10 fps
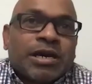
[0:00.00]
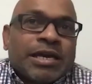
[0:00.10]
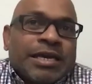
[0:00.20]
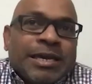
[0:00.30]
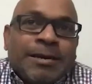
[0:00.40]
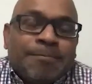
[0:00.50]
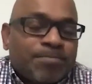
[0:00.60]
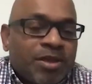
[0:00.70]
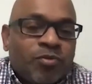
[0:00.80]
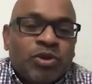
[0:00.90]
Yeah,
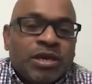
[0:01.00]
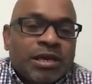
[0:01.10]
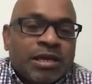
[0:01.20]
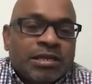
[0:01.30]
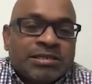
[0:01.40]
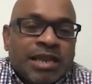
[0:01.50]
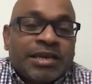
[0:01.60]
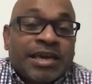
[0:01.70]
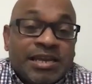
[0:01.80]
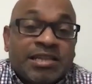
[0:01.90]
it's like
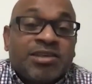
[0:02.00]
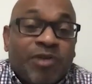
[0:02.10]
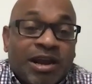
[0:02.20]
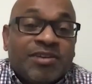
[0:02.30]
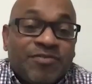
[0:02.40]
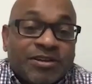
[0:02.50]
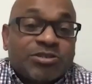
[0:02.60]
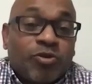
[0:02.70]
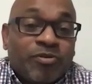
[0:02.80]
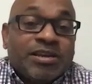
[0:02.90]
any other viral infection.
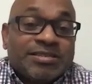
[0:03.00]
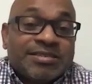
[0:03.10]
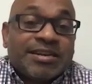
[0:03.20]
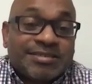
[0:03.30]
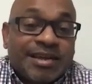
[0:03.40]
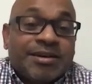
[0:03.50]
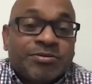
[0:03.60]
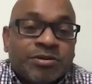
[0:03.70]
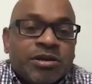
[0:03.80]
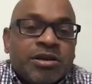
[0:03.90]
Hopefully it settles
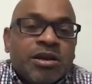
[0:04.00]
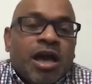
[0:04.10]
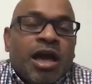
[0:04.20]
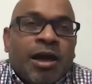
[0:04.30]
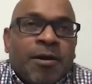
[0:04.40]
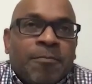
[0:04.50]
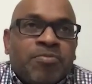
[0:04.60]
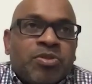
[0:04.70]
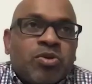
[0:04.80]
down. And